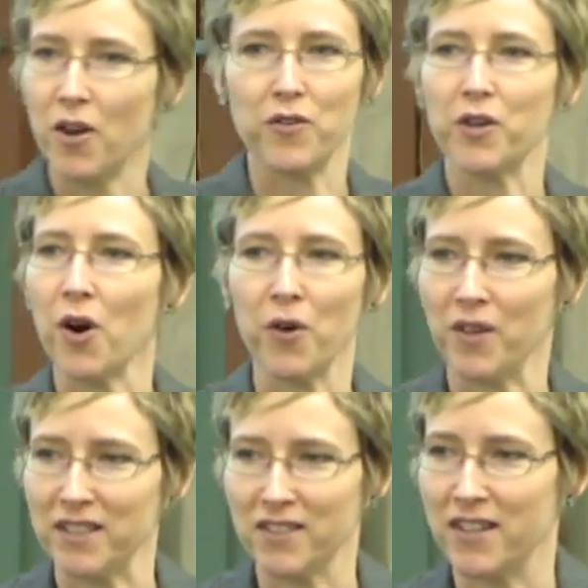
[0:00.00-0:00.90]
go
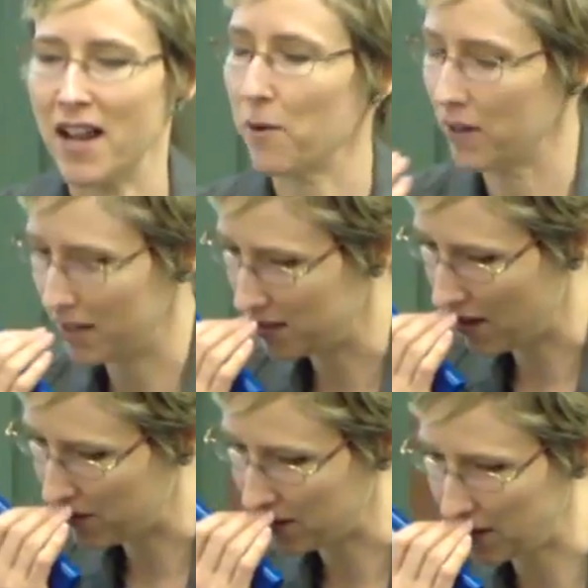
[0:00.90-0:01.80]
like to the networking
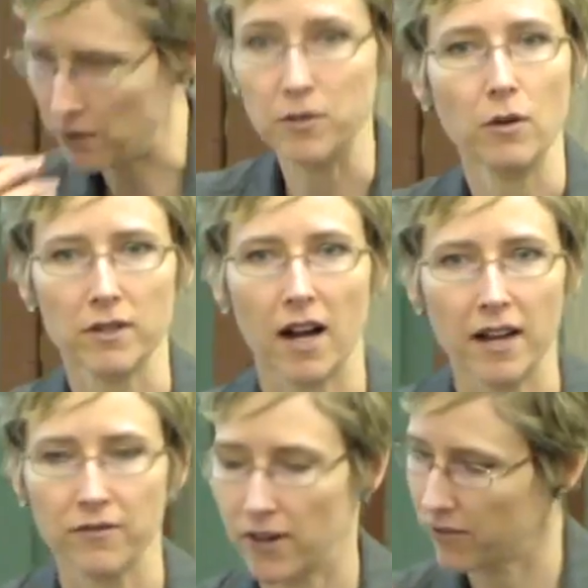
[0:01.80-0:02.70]
stuff, that's how you don't die
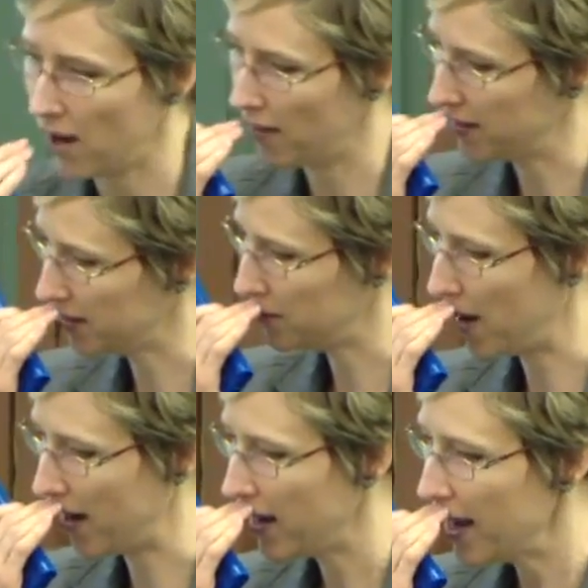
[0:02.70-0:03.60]
in front of colleagues. It's
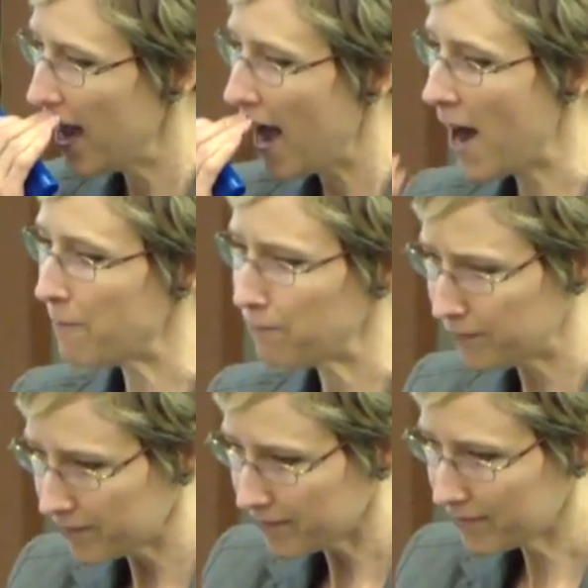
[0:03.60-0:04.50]
bad.
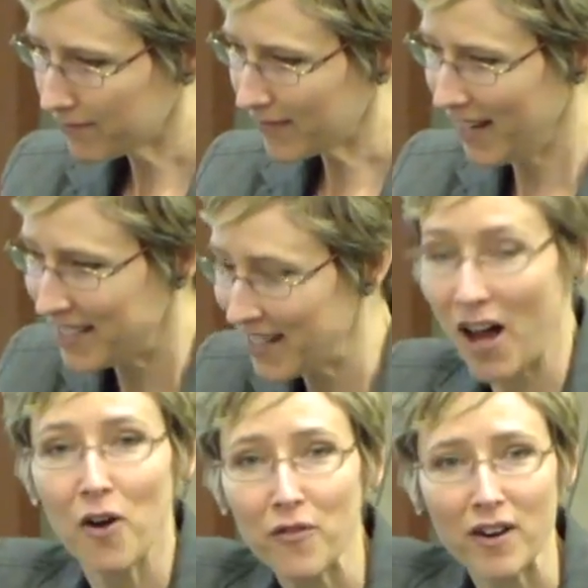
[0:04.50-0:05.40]
I said,
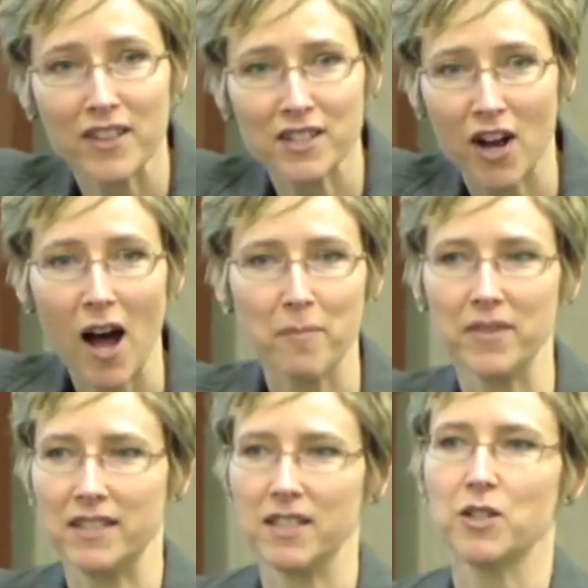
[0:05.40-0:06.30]
how far to the top? And
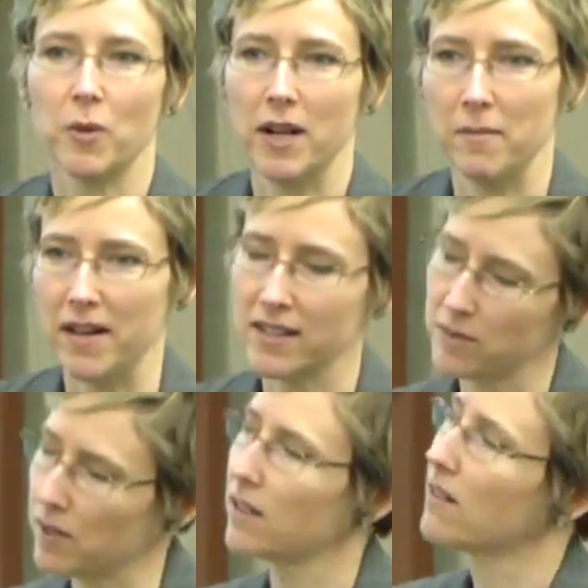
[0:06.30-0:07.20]
they said 20 minutes.
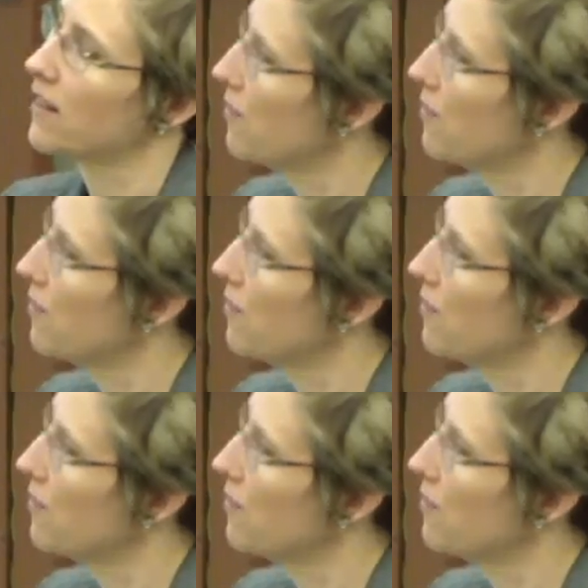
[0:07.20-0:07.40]
Okay,